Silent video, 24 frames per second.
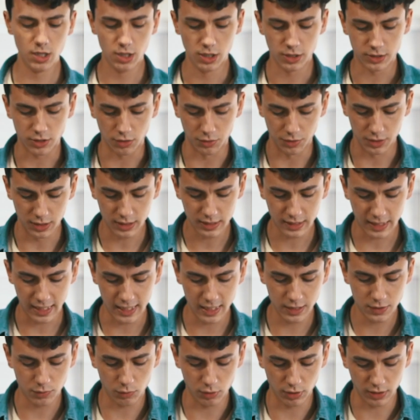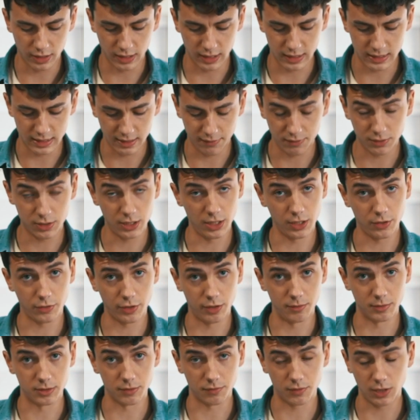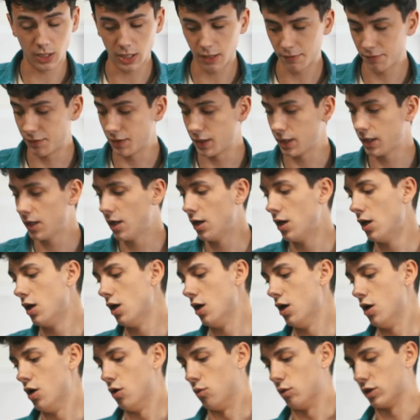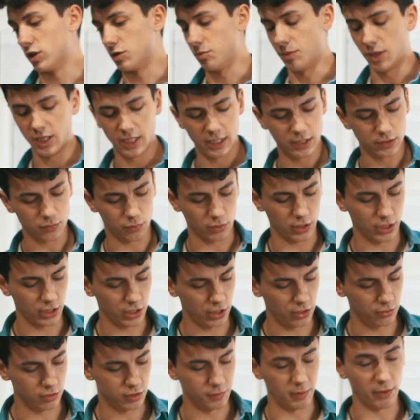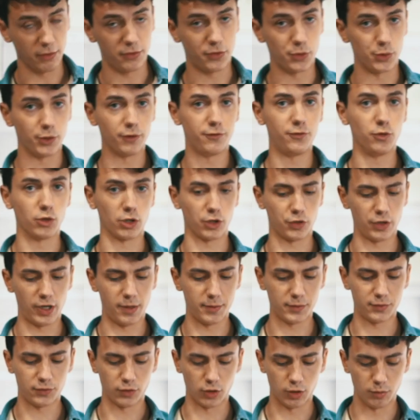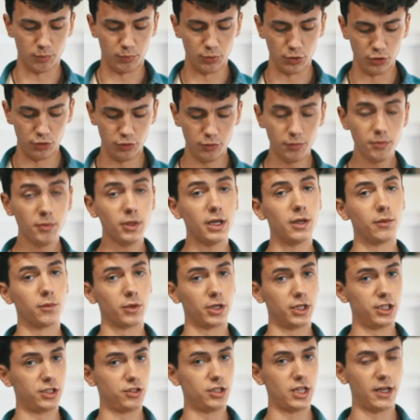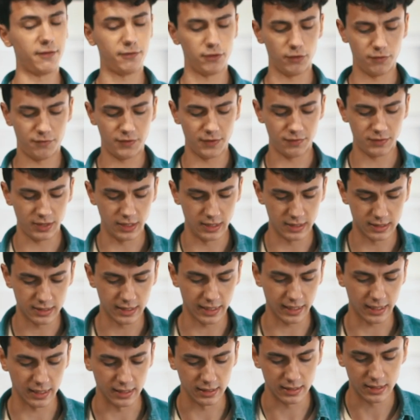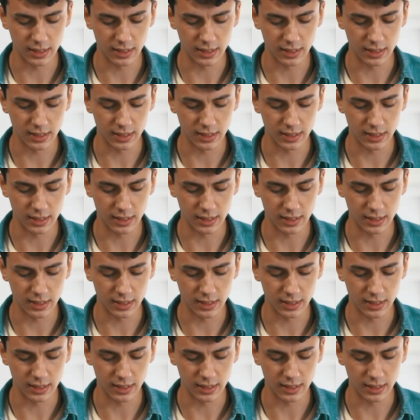So in this case, we're looking at 17 grams of coffee, which means we're going to use about 34 grams for our bloom, and we're going to do that for 15 seconds.